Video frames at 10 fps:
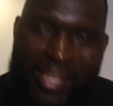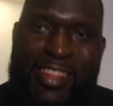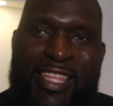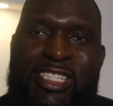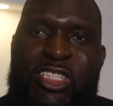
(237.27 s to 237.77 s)

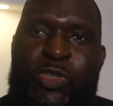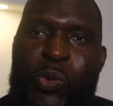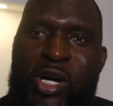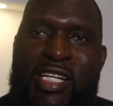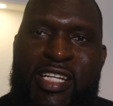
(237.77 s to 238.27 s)
this is
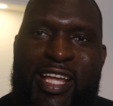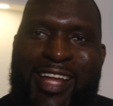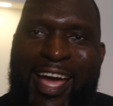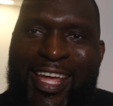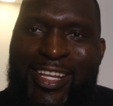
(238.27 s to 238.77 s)
one that
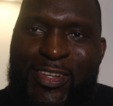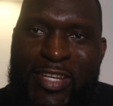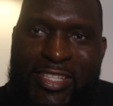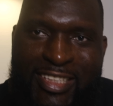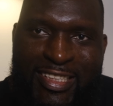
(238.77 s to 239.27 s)
I
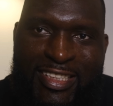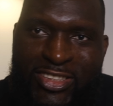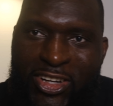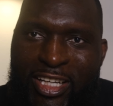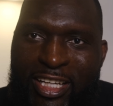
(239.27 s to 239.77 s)

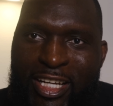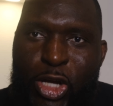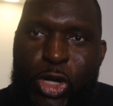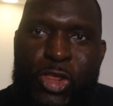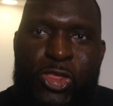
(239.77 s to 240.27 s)
sincerely
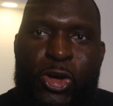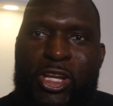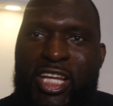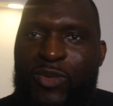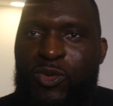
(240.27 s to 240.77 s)

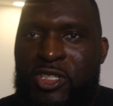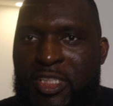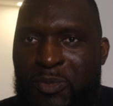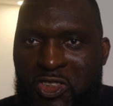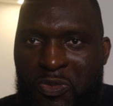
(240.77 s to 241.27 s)
thought it was
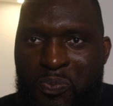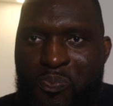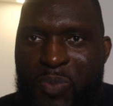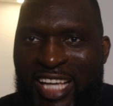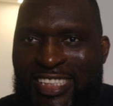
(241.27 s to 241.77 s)
the most
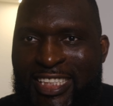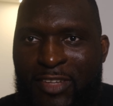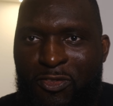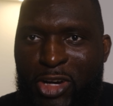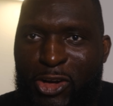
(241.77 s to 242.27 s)
basic
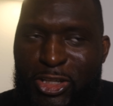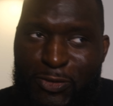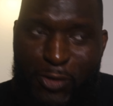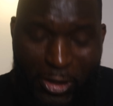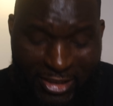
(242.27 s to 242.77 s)
fragrance
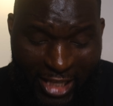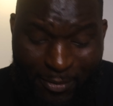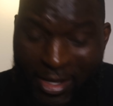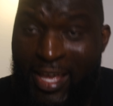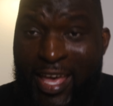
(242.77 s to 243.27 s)
of all time.
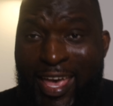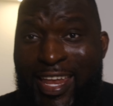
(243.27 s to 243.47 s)
And